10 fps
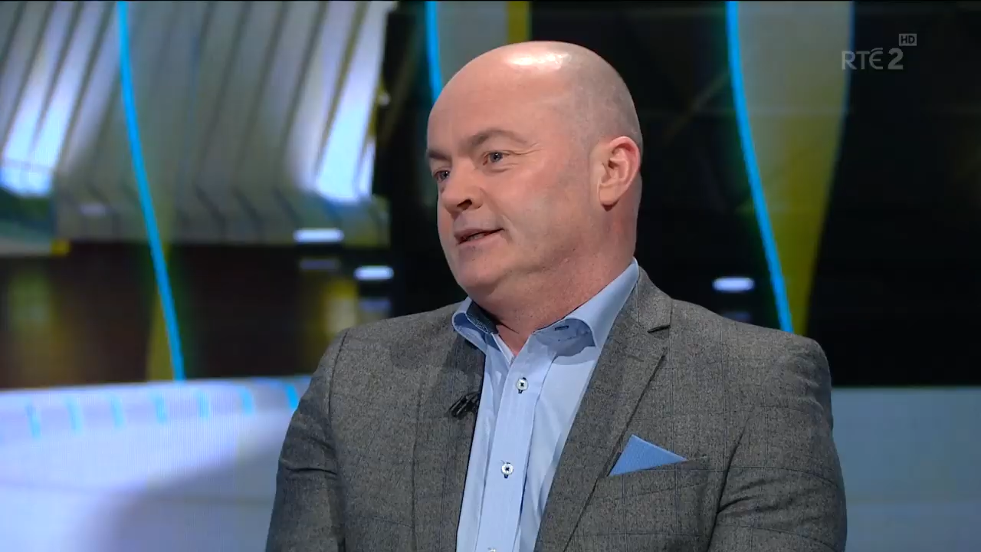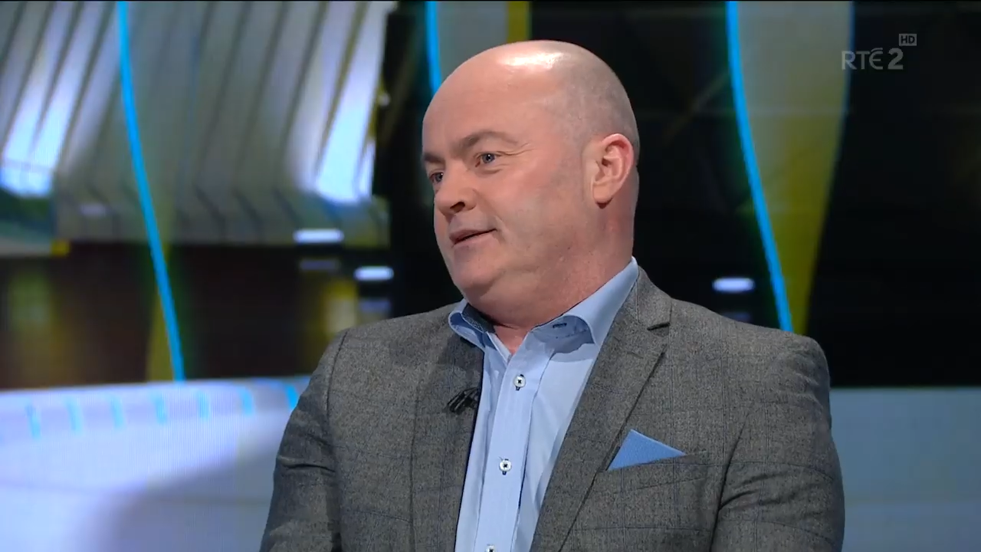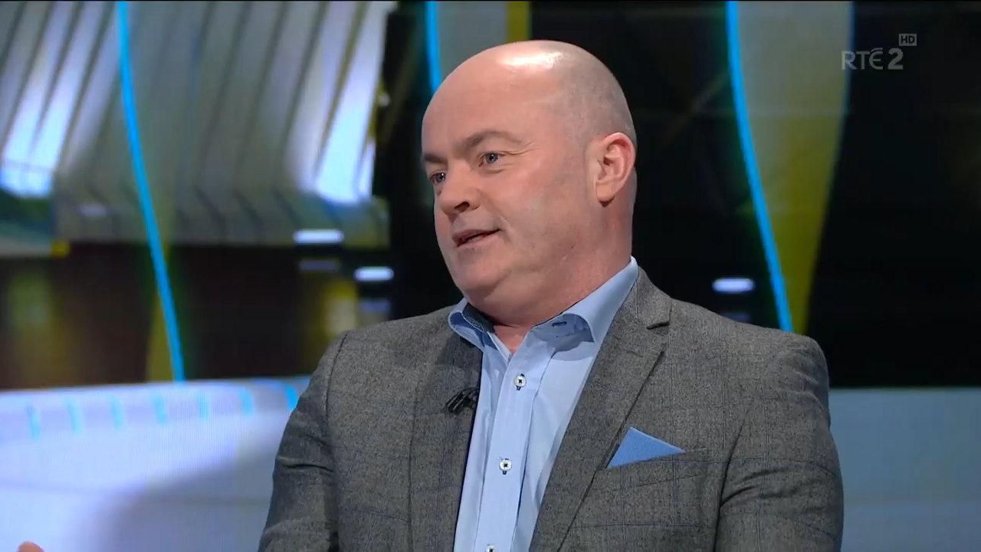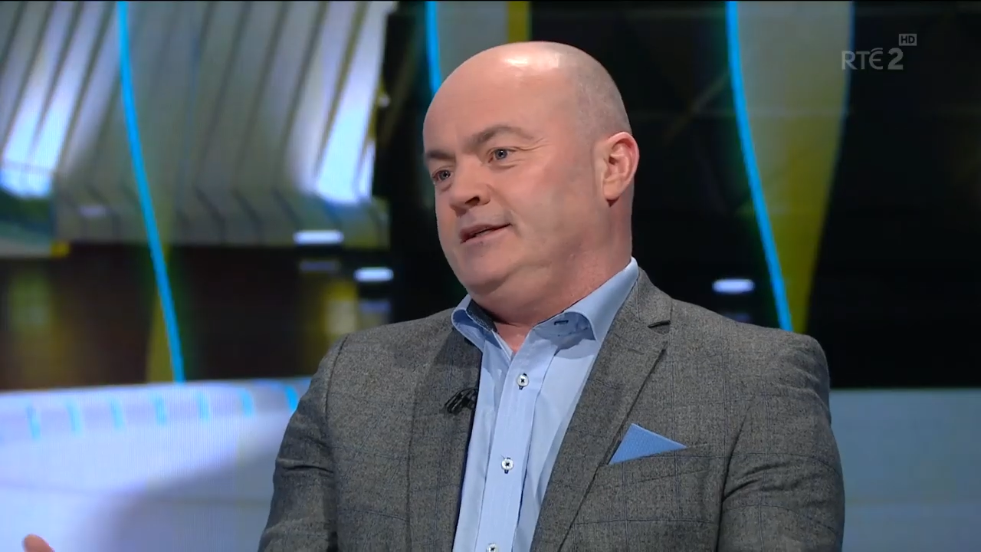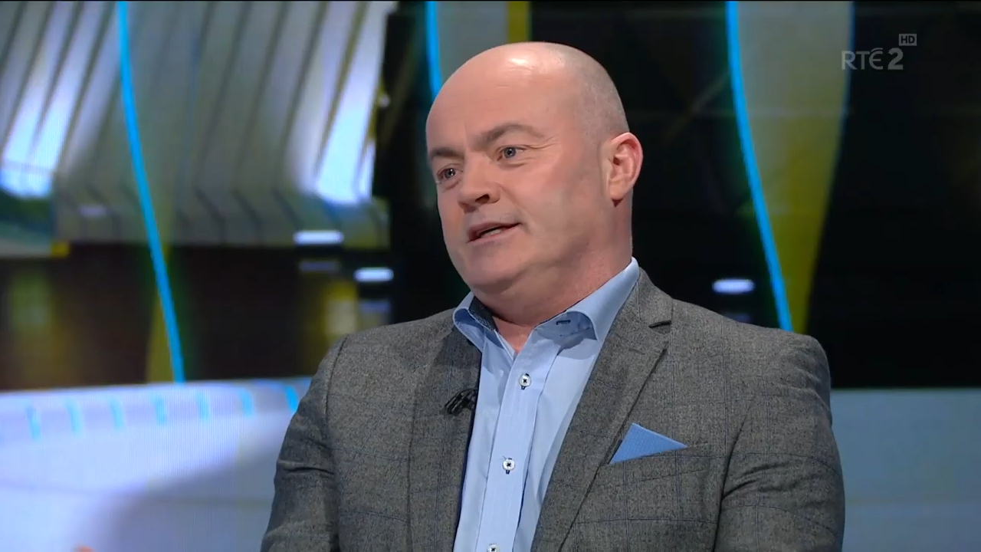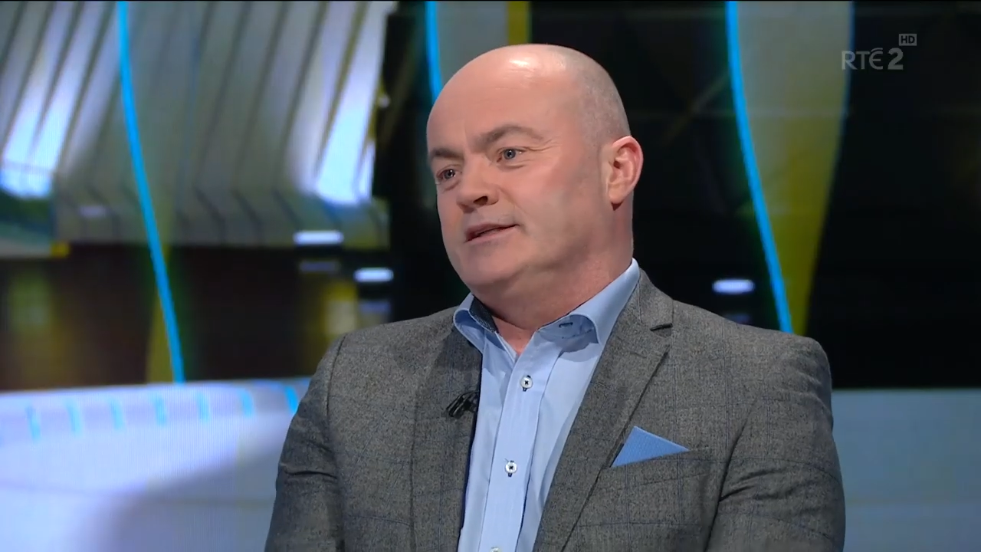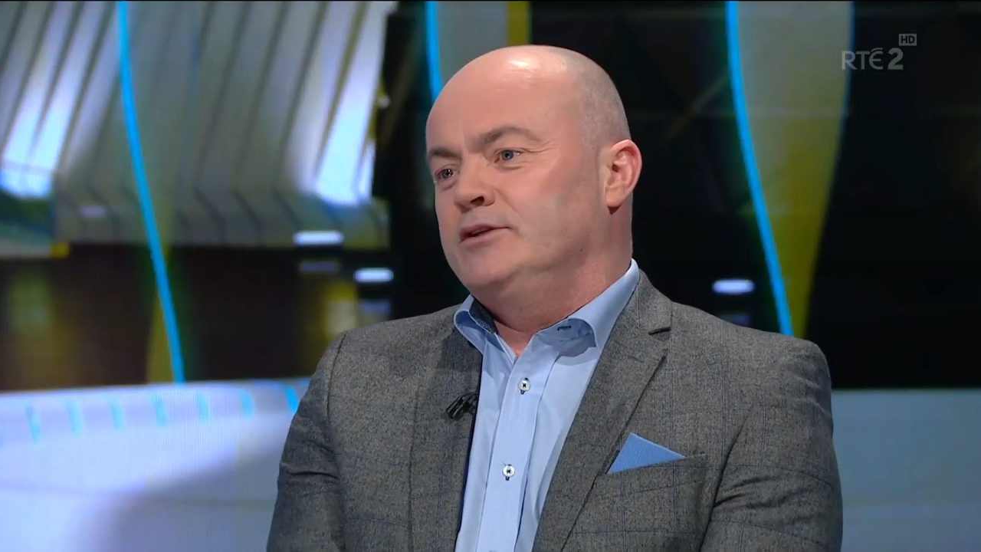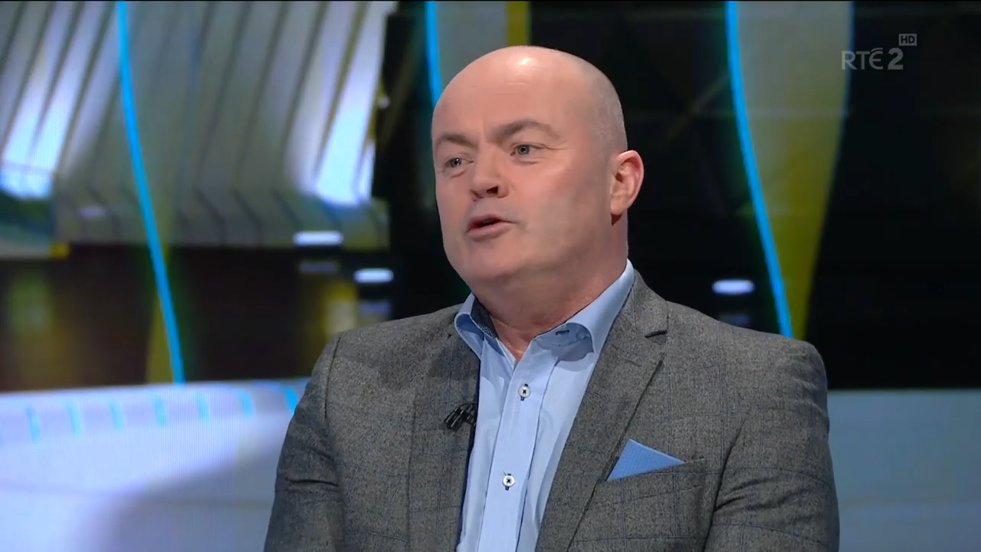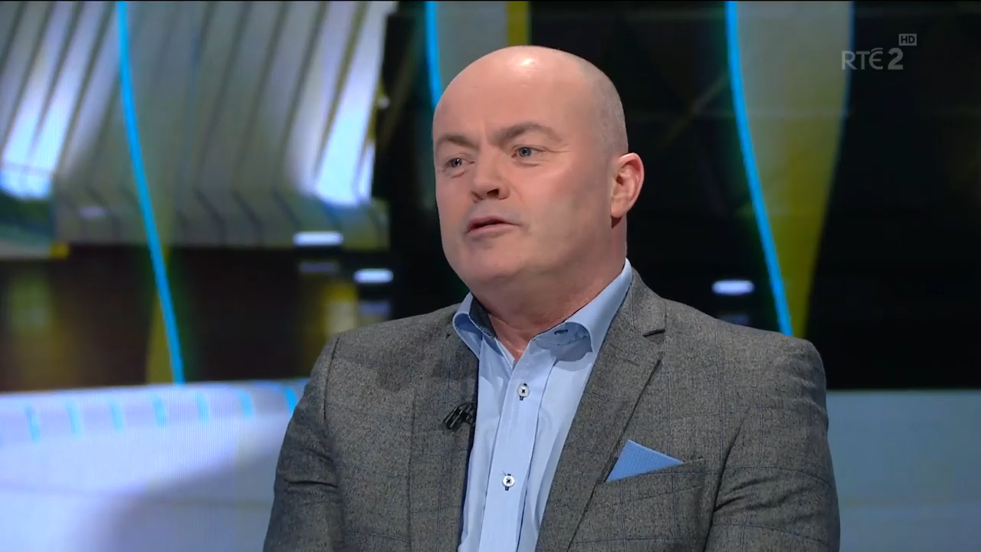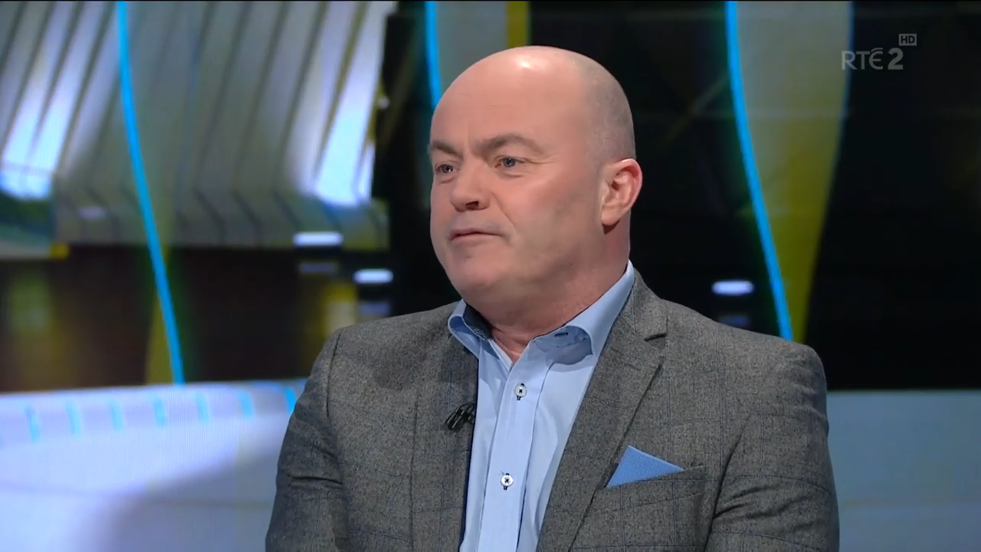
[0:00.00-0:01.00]
like that,
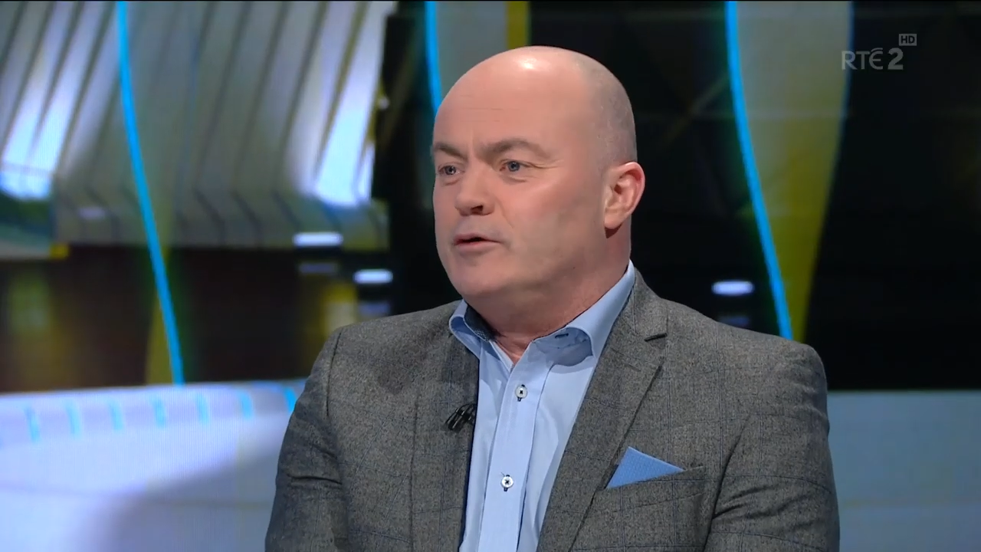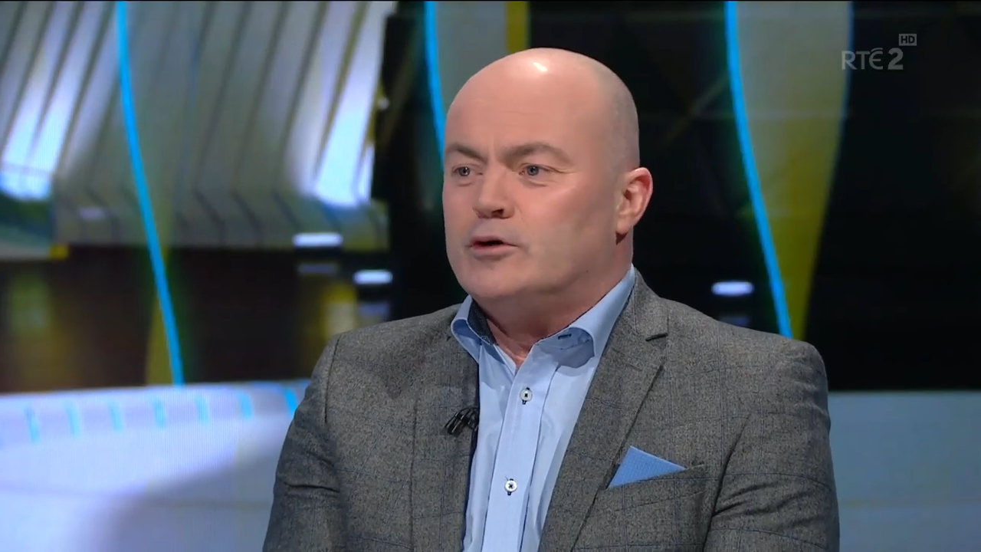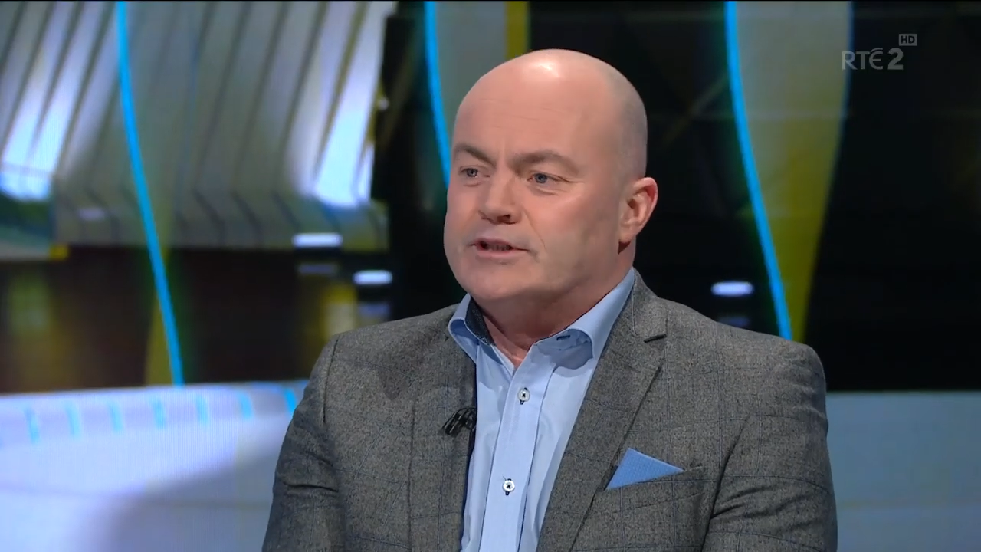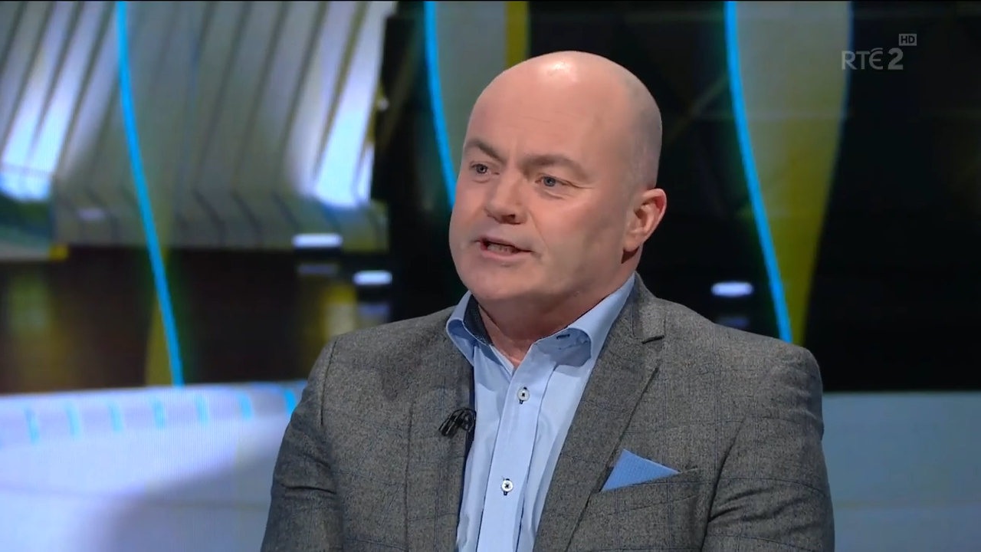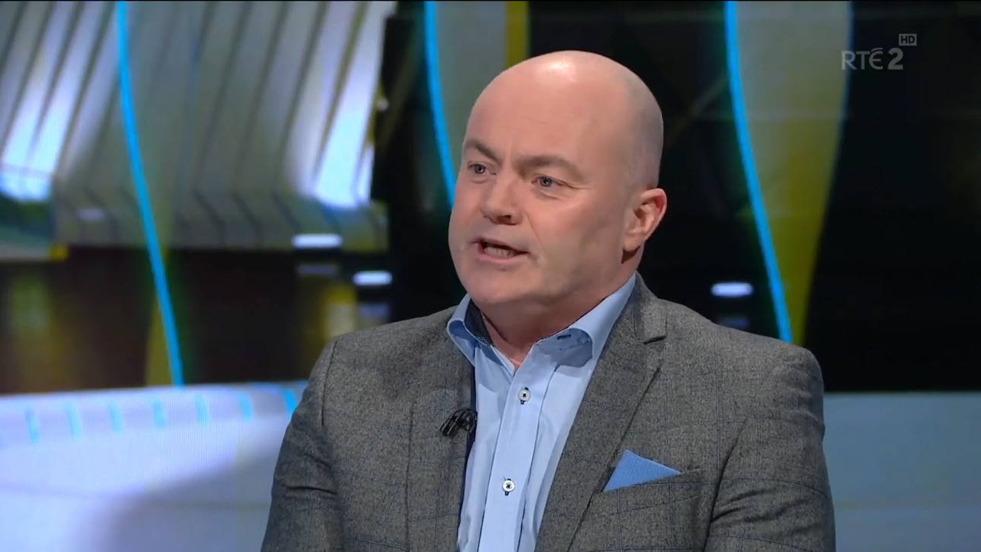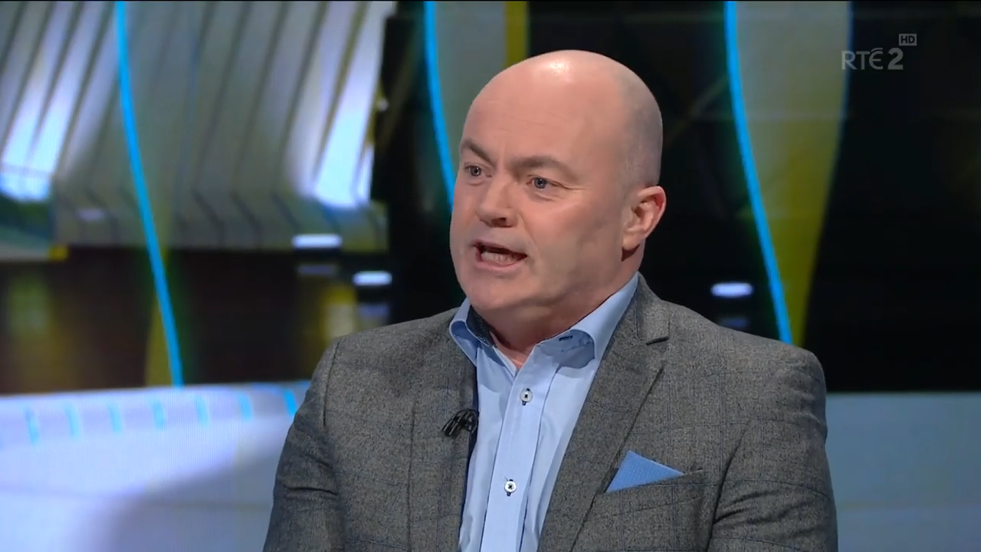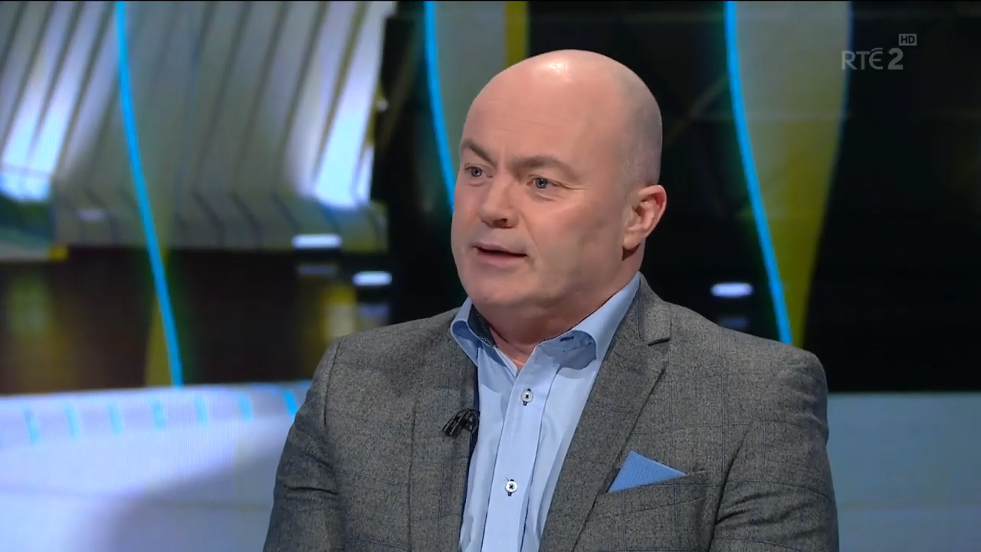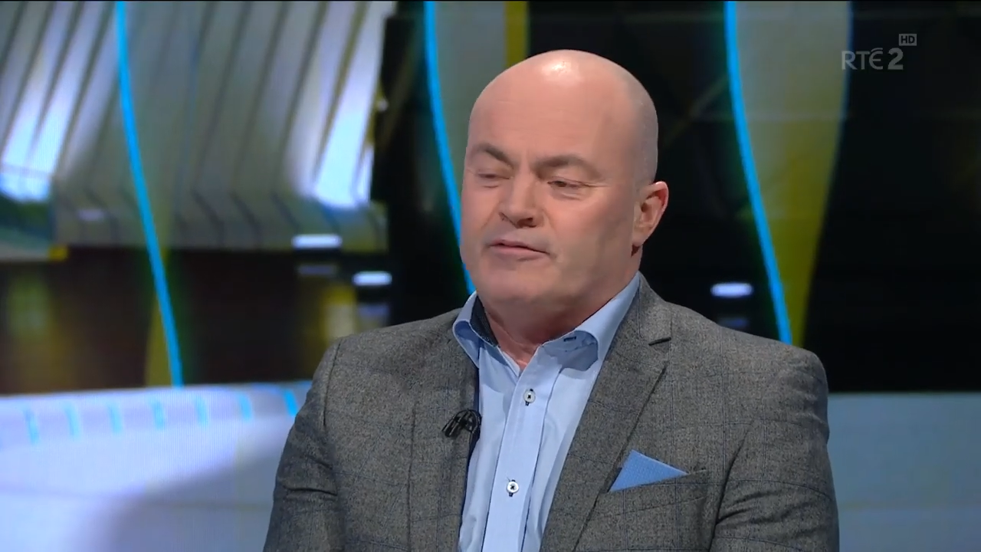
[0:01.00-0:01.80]
no flow to the game.